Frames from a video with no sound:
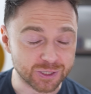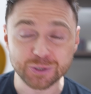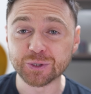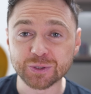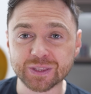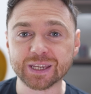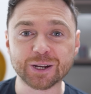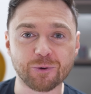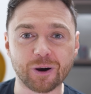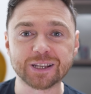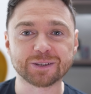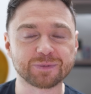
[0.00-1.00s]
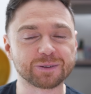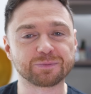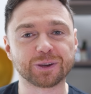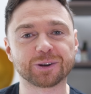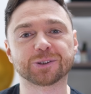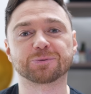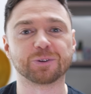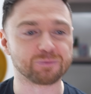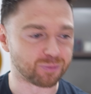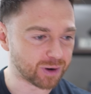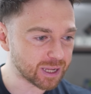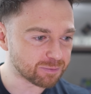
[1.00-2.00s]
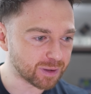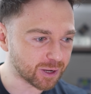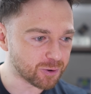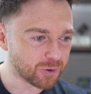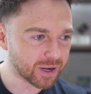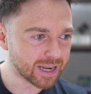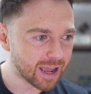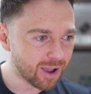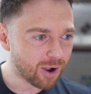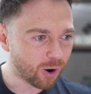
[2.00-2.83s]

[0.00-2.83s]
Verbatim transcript: Do you think quantum computers will break Bitcoin